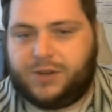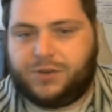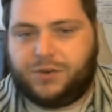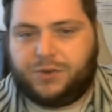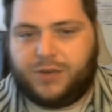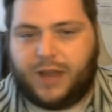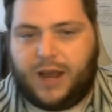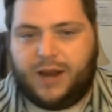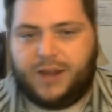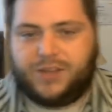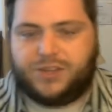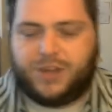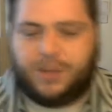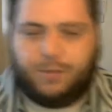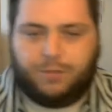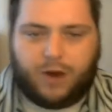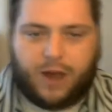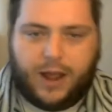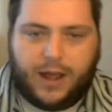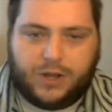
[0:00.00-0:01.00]
Tenancy
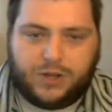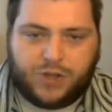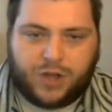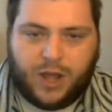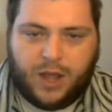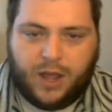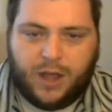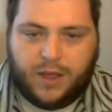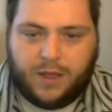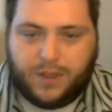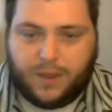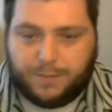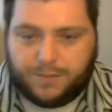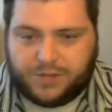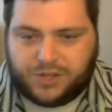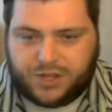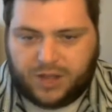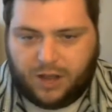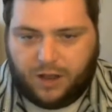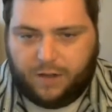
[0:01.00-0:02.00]
Branch
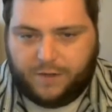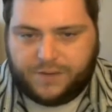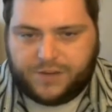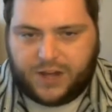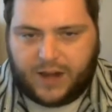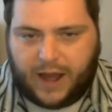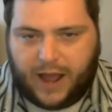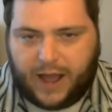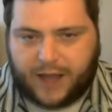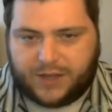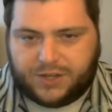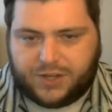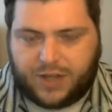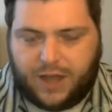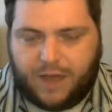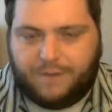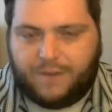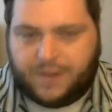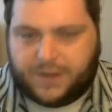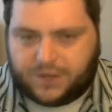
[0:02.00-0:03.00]
themselves and ask
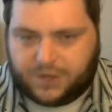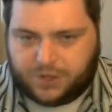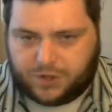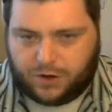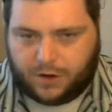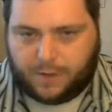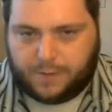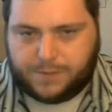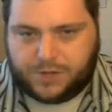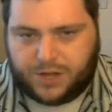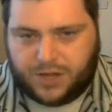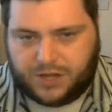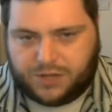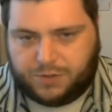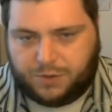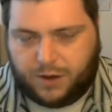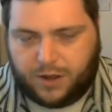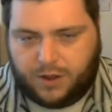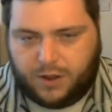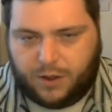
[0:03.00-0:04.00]
if it's a circumstance
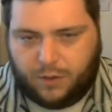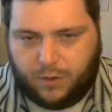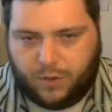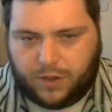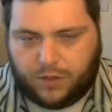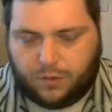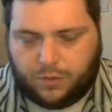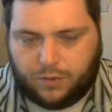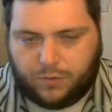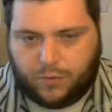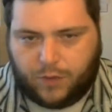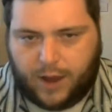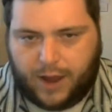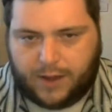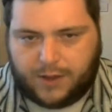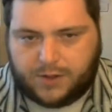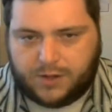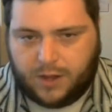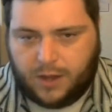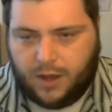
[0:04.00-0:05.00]
where you can withhold
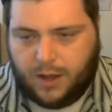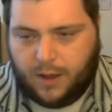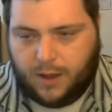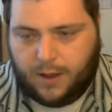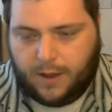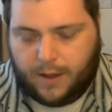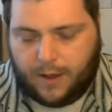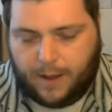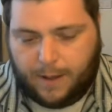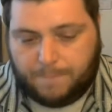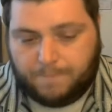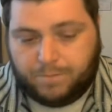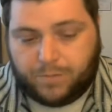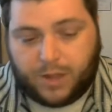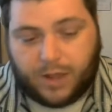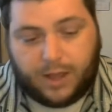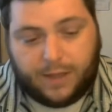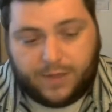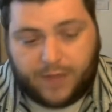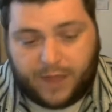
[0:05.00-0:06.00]
rent.
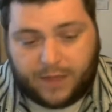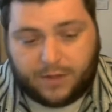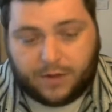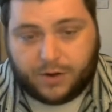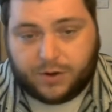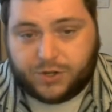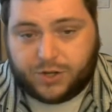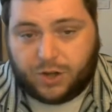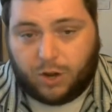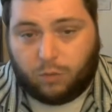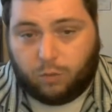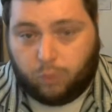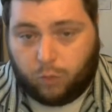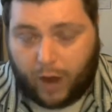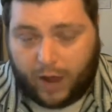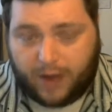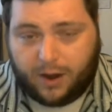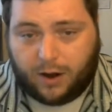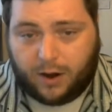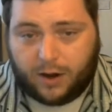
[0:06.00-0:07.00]
And then there's a
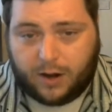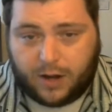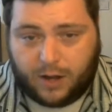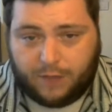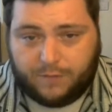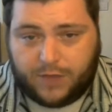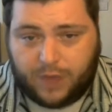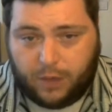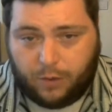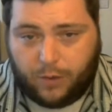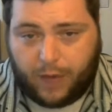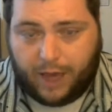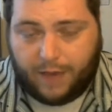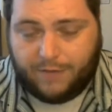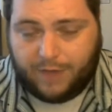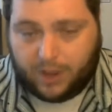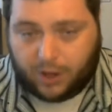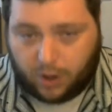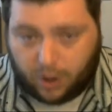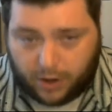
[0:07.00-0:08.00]
record of you
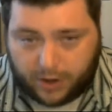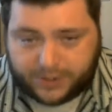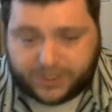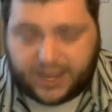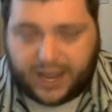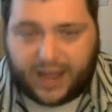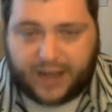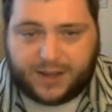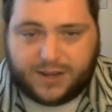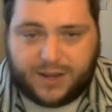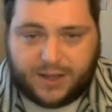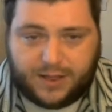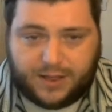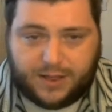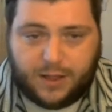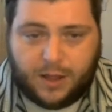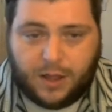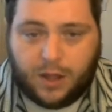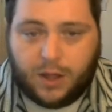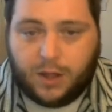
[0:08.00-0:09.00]
having contacted
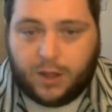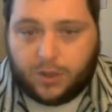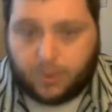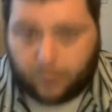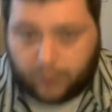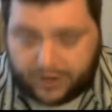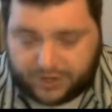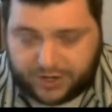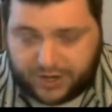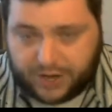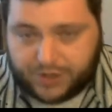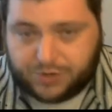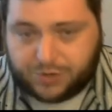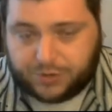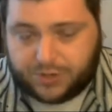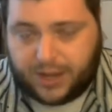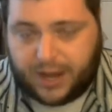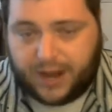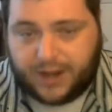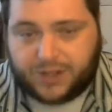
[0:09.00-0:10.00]
the Residential
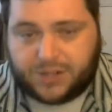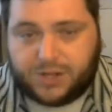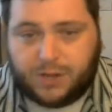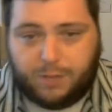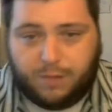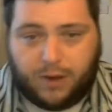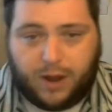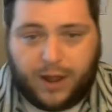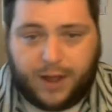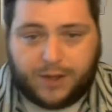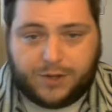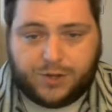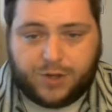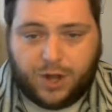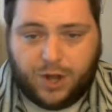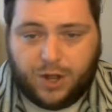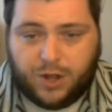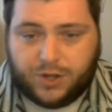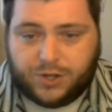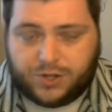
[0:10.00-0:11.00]
Tenancy Branch.
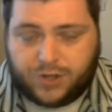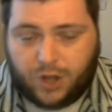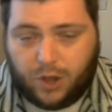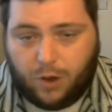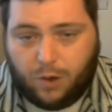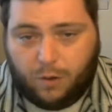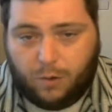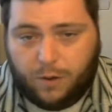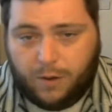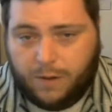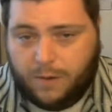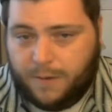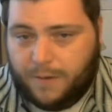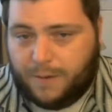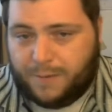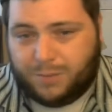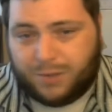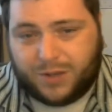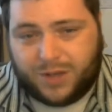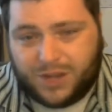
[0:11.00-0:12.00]
So
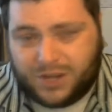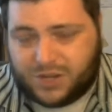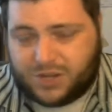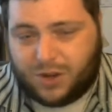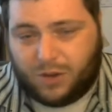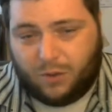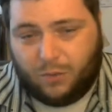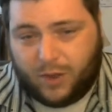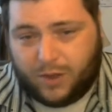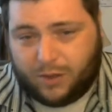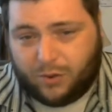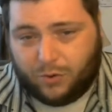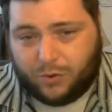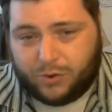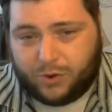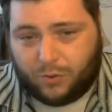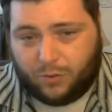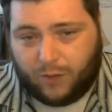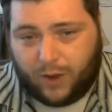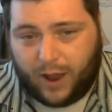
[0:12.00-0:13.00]
please don't withhold
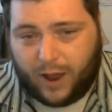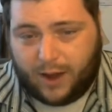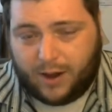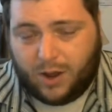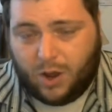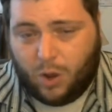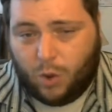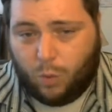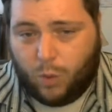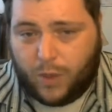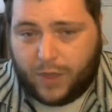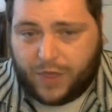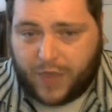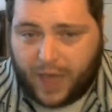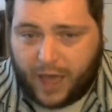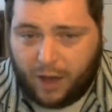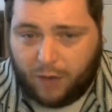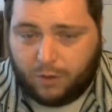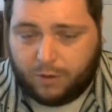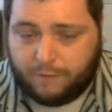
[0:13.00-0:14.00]
your rent
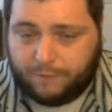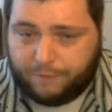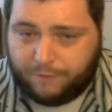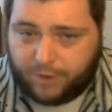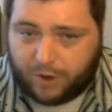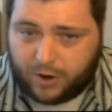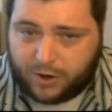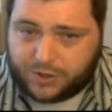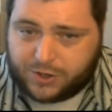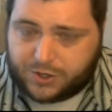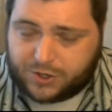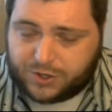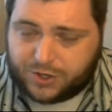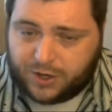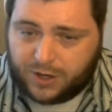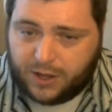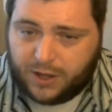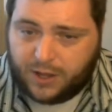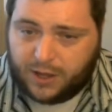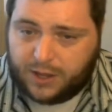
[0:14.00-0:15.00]
without first
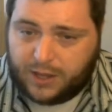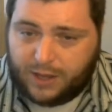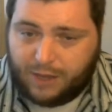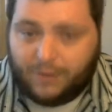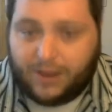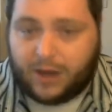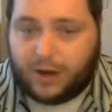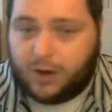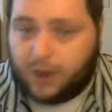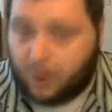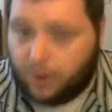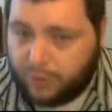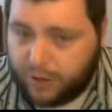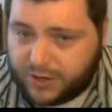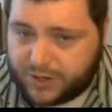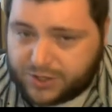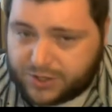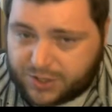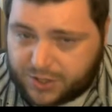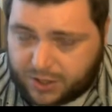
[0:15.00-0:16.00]
giving
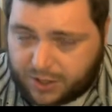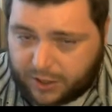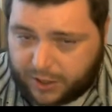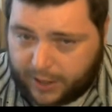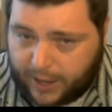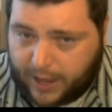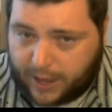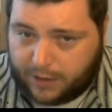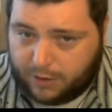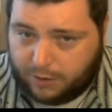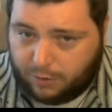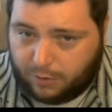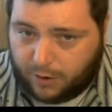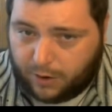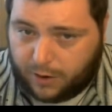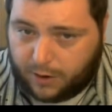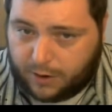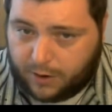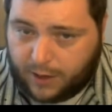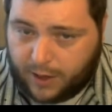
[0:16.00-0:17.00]
notice to the
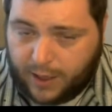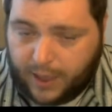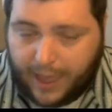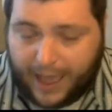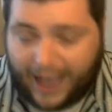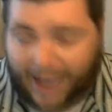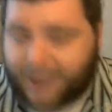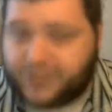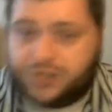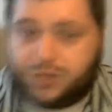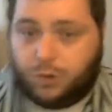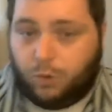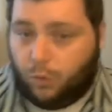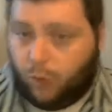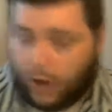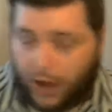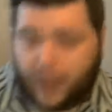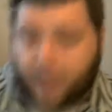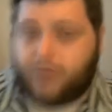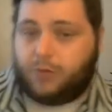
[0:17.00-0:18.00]
landlord as to
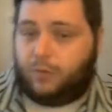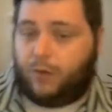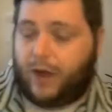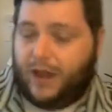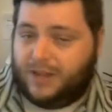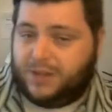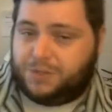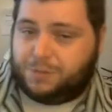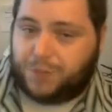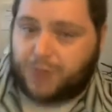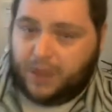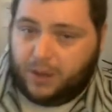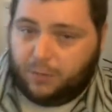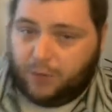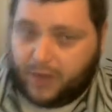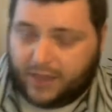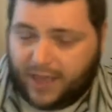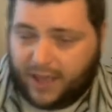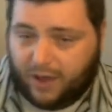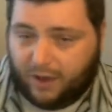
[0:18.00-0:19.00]
why the rent's being
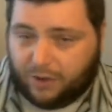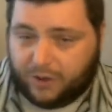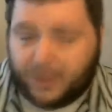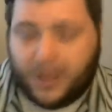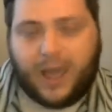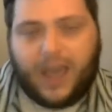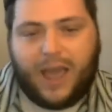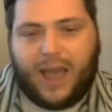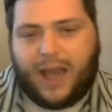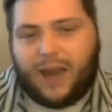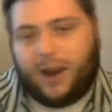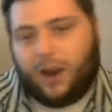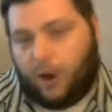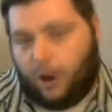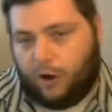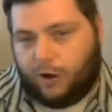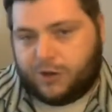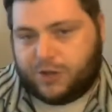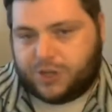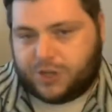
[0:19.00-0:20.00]
withheld. And
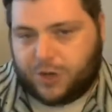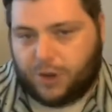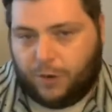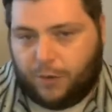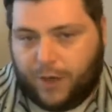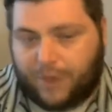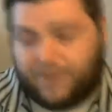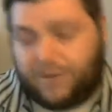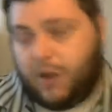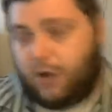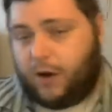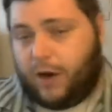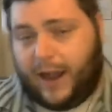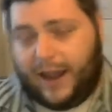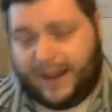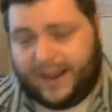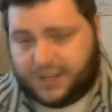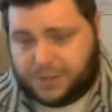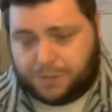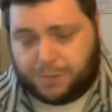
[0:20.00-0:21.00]
also, if you're
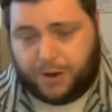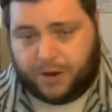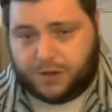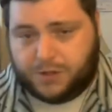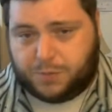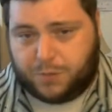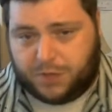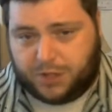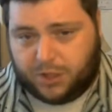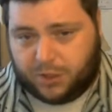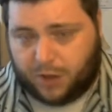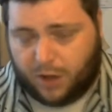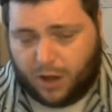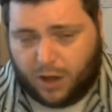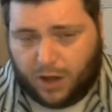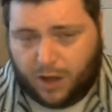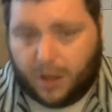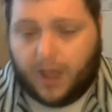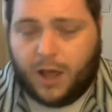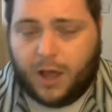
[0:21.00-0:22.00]
inexperienced with the
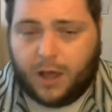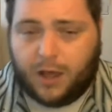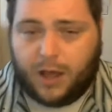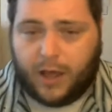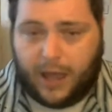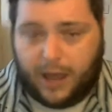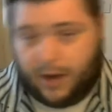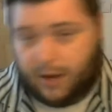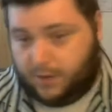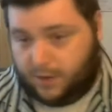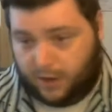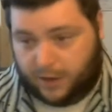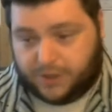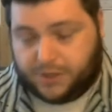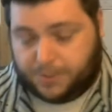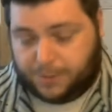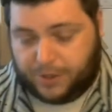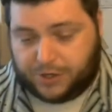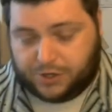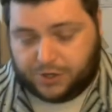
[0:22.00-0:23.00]
law, and
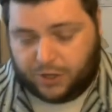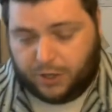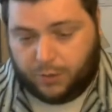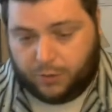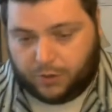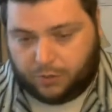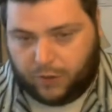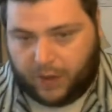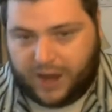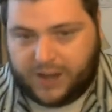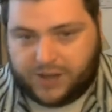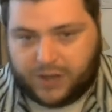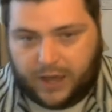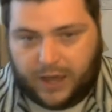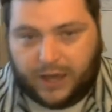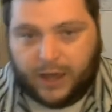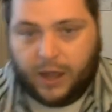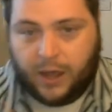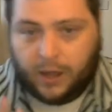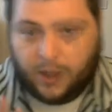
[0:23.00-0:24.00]
especially with
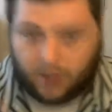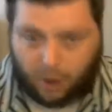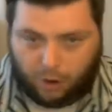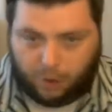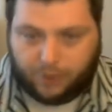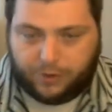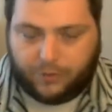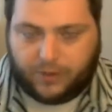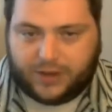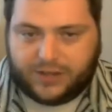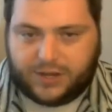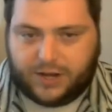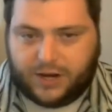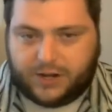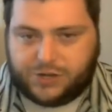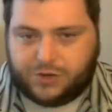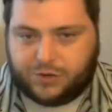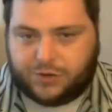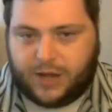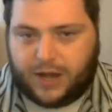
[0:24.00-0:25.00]
renting, call the
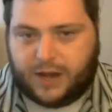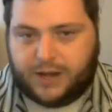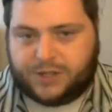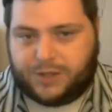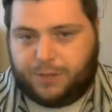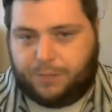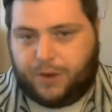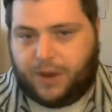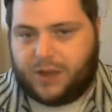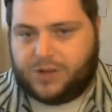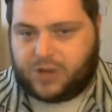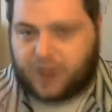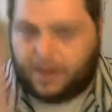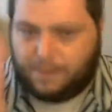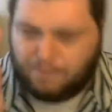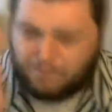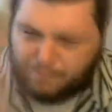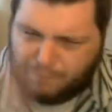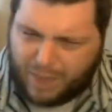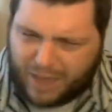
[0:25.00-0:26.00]
Residential Tenancy Branch
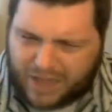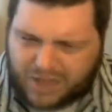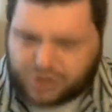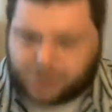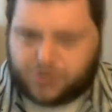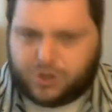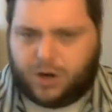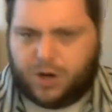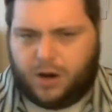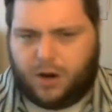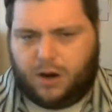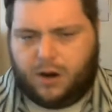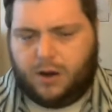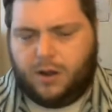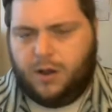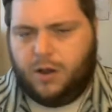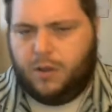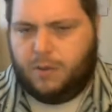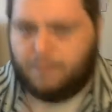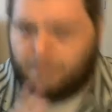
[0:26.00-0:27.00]
and make sure
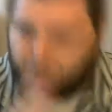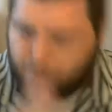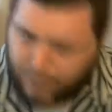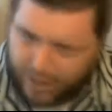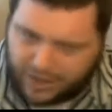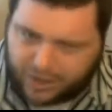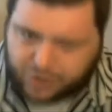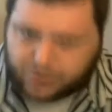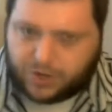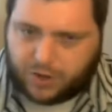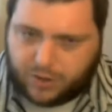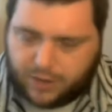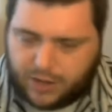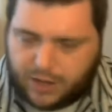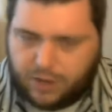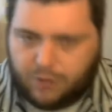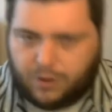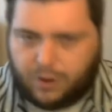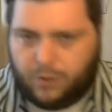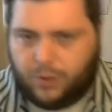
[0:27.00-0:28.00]
that
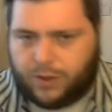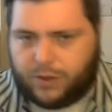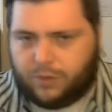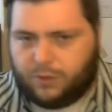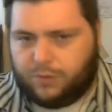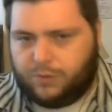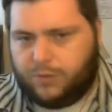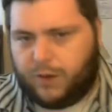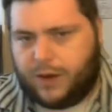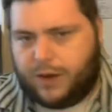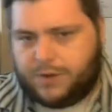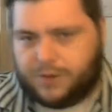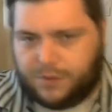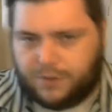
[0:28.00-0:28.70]
you can withhold rent.